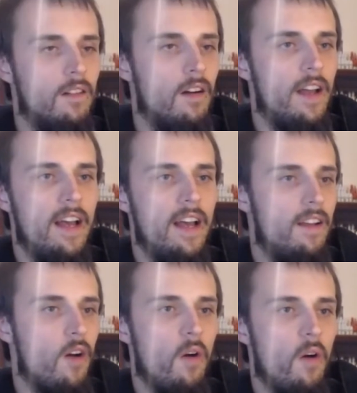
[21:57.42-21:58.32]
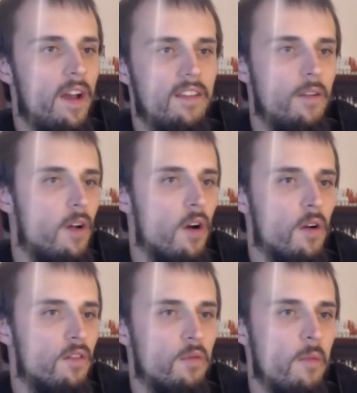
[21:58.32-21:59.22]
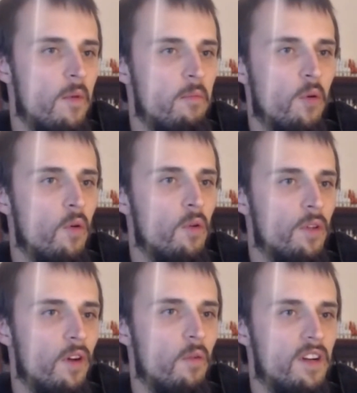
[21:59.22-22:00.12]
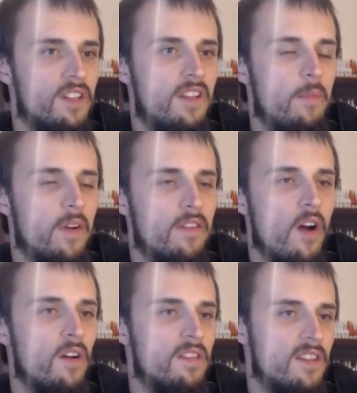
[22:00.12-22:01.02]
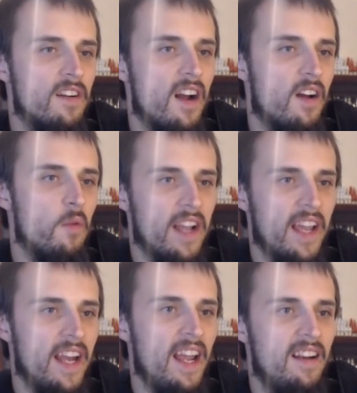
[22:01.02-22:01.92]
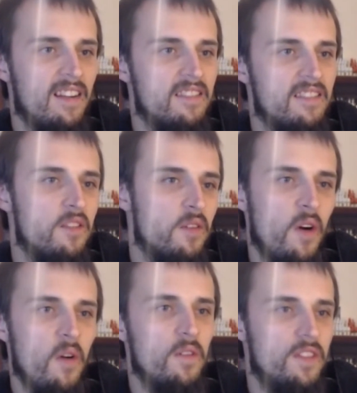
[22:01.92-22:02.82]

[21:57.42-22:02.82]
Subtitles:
yeah. You go to a swimming pool, you don't want to dip your toe because then you're not going to want to get in. It's too cold. Just